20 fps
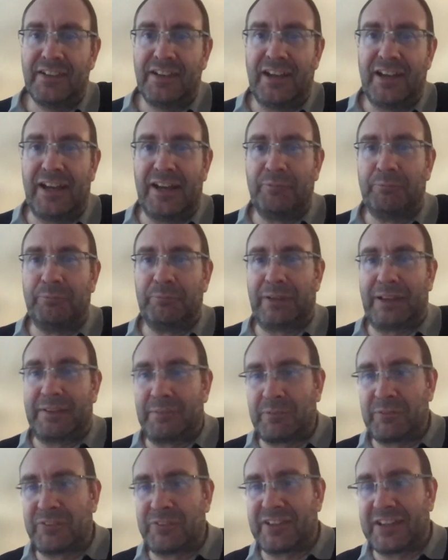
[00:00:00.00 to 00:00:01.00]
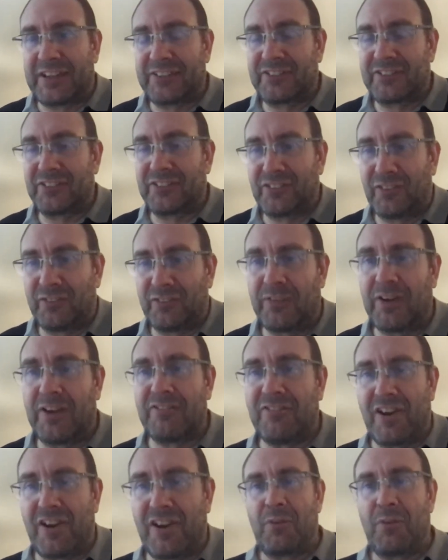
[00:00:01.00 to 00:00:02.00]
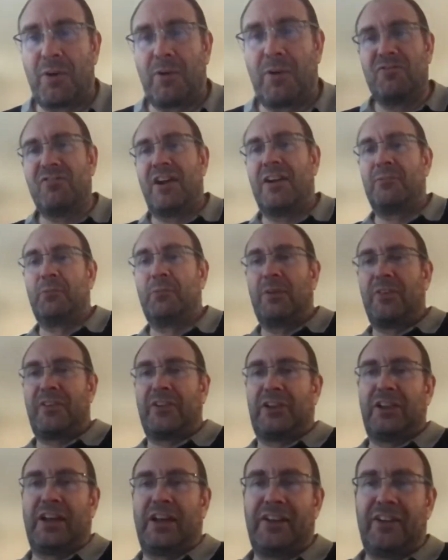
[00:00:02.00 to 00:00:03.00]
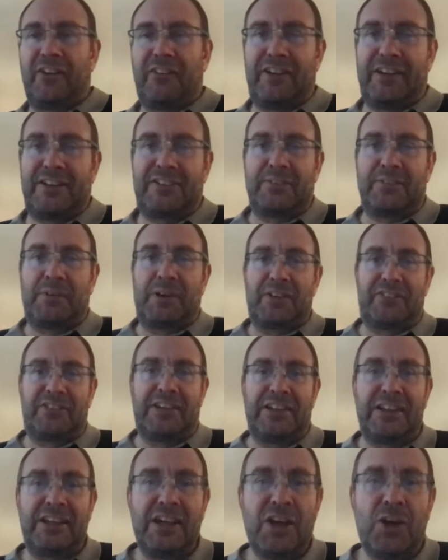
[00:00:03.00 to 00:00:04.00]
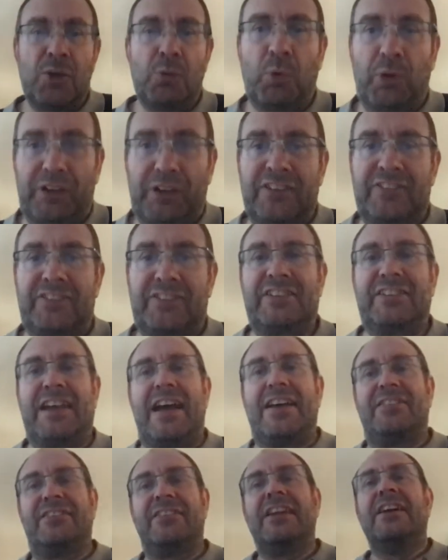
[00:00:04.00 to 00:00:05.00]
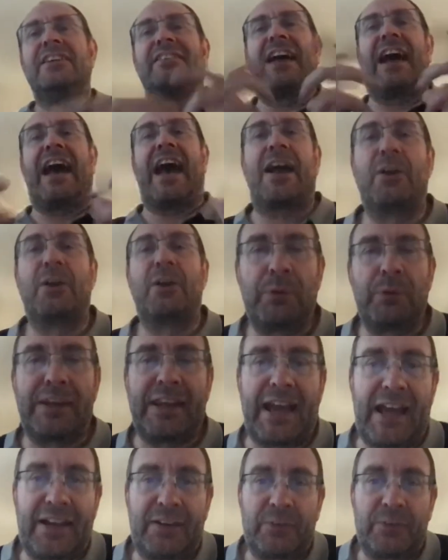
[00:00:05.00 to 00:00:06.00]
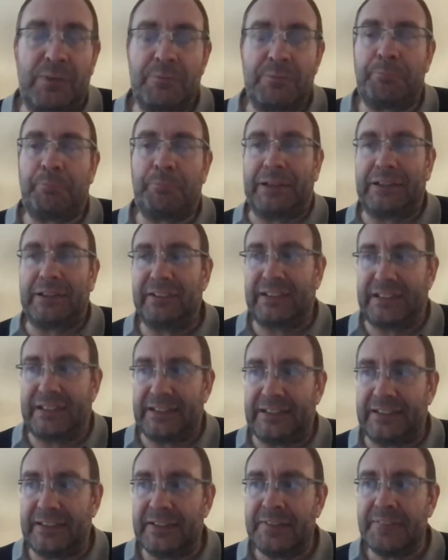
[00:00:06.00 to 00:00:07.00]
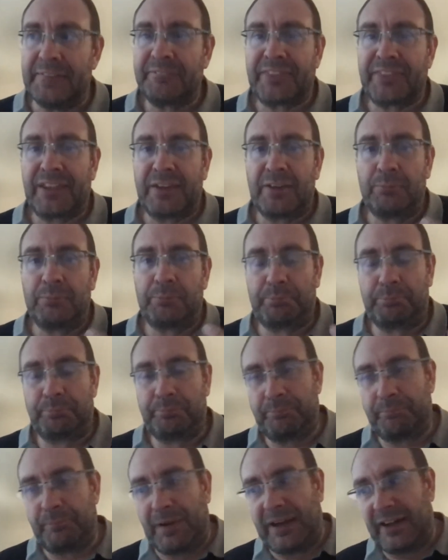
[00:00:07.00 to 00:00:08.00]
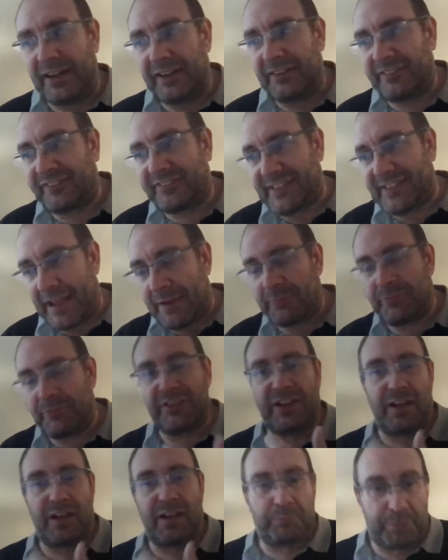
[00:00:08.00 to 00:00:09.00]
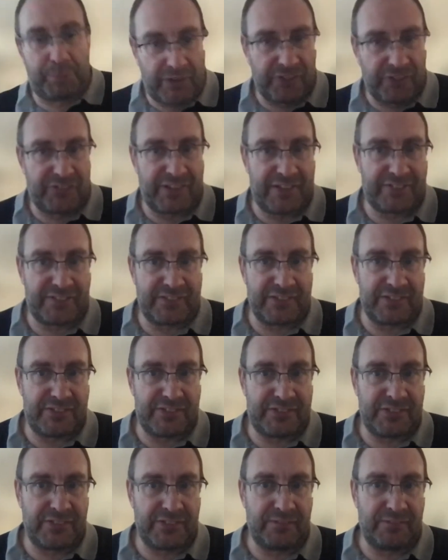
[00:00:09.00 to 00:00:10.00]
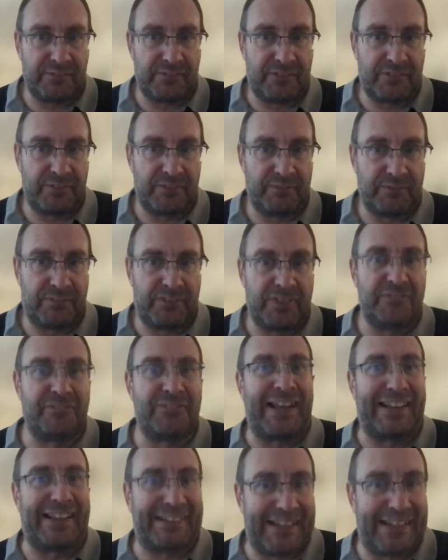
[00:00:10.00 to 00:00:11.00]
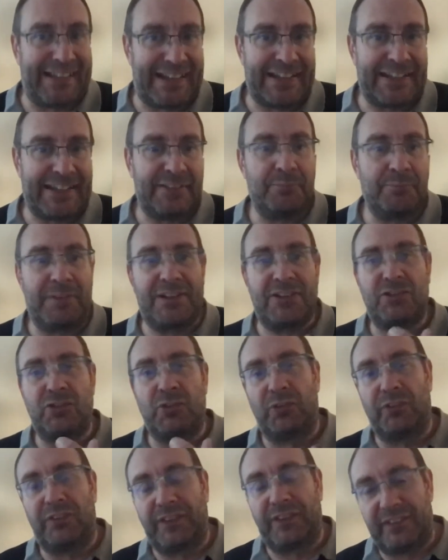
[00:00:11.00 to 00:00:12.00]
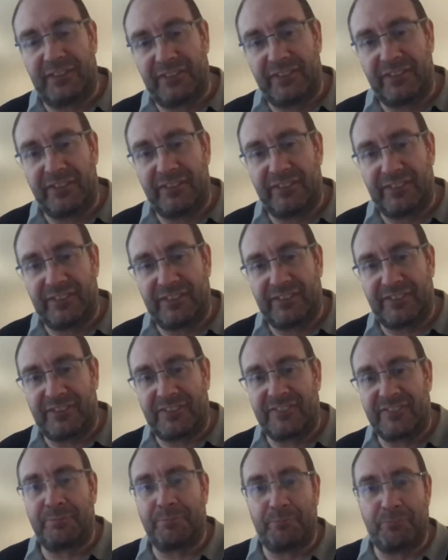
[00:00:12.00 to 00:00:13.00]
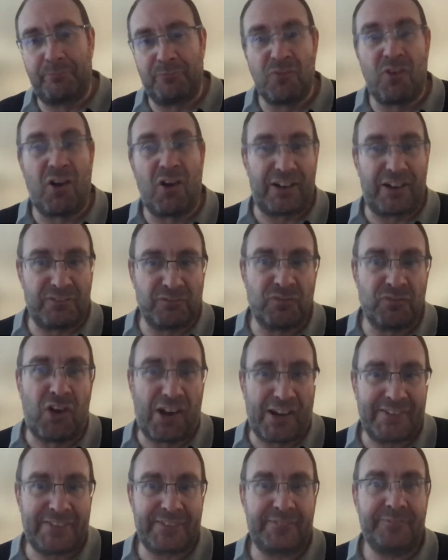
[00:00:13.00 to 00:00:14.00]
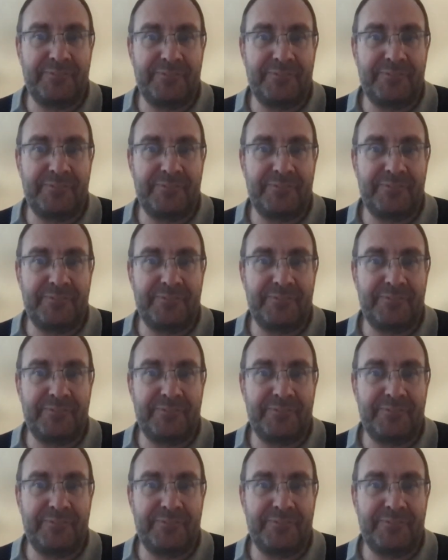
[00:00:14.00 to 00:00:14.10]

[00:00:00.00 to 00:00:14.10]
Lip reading: Blaming mistakes on software won't run with the client or HMRC. What do you suggest? So how do we build in steps in our processes to validate, make sure that this is right?